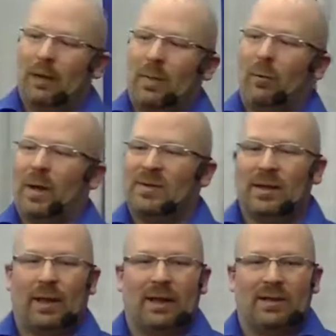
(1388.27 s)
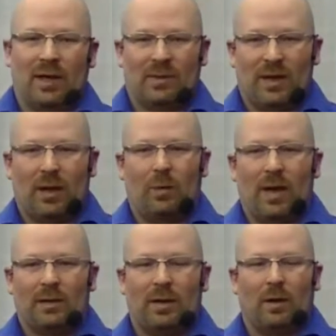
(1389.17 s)
my website at
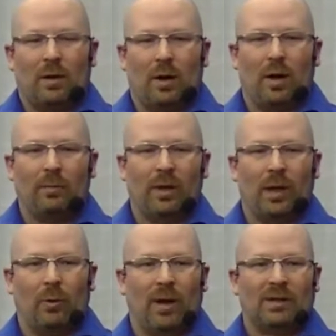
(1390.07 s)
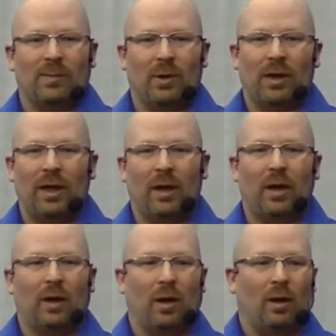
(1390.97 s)
jameskirouac.com, Kirouac spelled
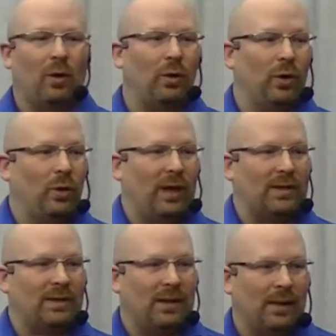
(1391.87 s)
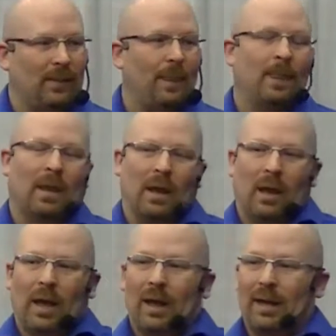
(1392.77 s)
Kirouac.
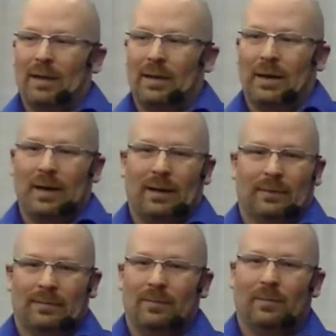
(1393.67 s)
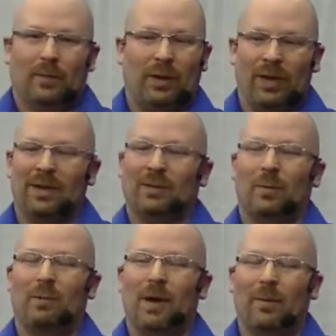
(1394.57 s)
And please
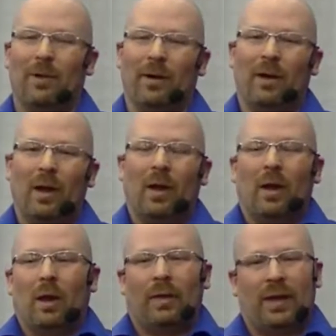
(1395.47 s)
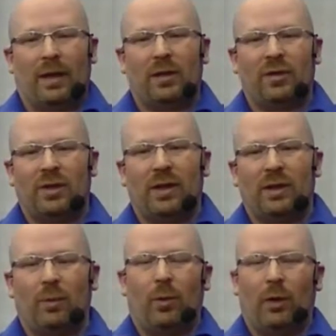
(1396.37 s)
remember, the energy that
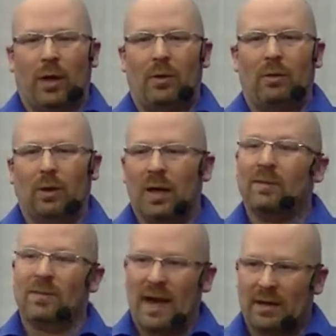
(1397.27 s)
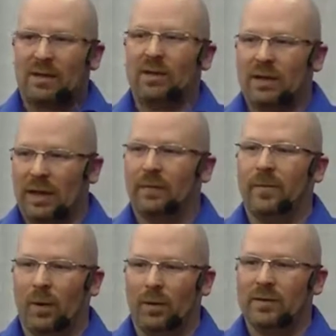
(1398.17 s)
you put out comes back to you
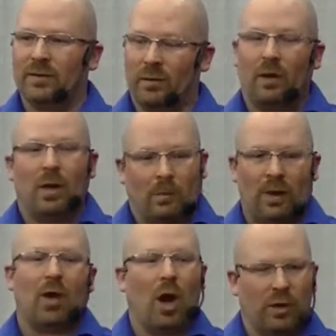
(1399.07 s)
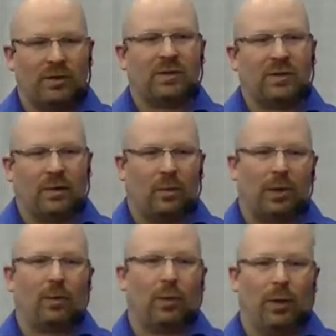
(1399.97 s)
tenfold. So be conscious of what
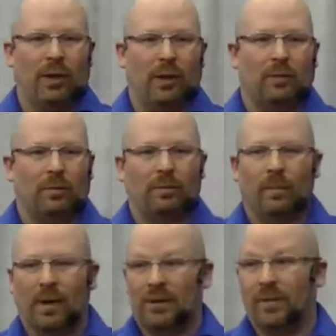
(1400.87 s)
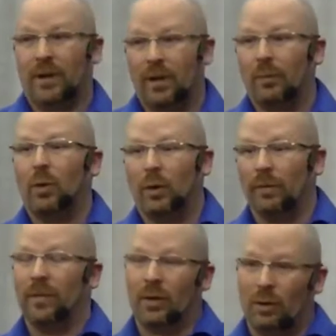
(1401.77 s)
you're putting out. It's very important
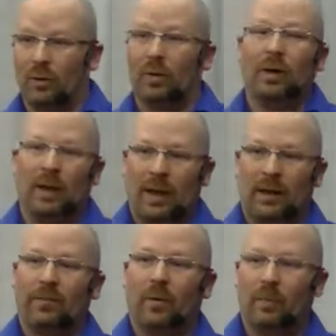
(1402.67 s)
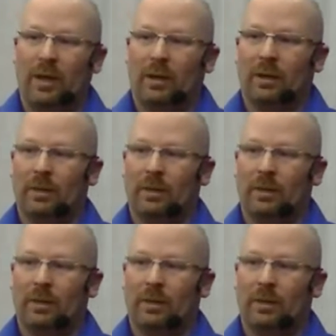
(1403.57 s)
for you and for me.